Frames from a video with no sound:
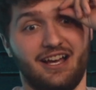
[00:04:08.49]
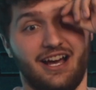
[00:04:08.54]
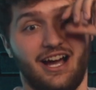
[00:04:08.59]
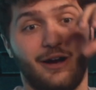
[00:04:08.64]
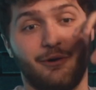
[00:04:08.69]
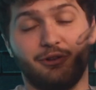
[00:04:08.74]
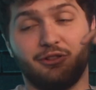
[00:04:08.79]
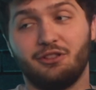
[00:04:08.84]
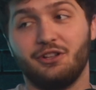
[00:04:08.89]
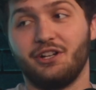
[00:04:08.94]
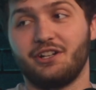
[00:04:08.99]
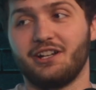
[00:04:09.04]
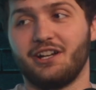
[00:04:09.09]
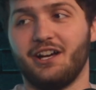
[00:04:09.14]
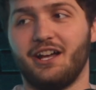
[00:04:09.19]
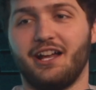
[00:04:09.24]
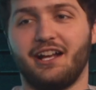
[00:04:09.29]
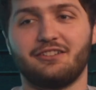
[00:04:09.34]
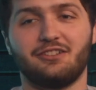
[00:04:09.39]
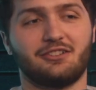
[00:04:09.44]
I would look
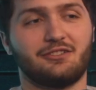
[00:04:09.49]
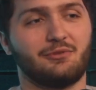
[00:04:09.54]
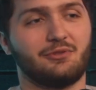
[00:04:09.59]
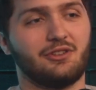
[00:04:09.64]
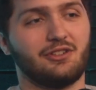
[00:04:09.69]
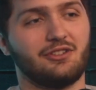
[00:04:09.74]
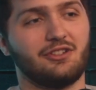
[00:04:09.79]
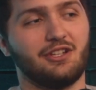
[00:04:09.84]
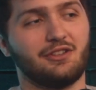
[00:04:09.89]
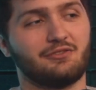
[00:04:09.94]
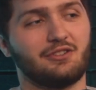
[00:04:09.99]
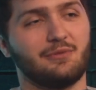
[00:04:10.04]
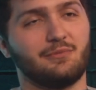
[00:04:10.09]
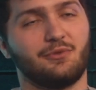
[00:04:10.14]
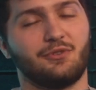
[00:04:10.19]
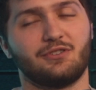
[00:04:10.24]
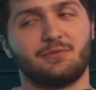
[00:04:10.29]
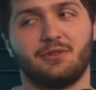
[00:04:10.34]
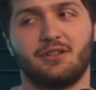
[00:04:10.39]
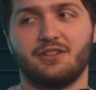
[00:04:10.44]
at, I talked with the 10th grade
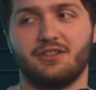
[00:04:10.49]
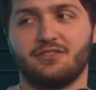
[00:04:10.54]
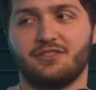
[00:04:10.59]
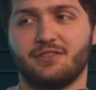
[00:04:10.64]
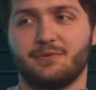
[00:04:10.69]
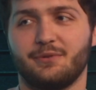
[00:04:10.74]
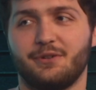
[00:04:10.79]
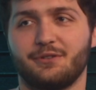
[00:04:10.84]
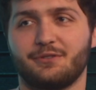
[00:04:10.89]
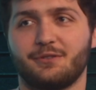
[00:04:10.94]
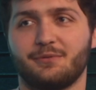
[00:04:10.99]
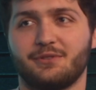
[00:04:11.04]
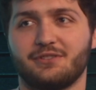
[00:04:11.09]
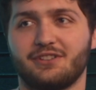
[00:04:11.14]
boys about this in small group.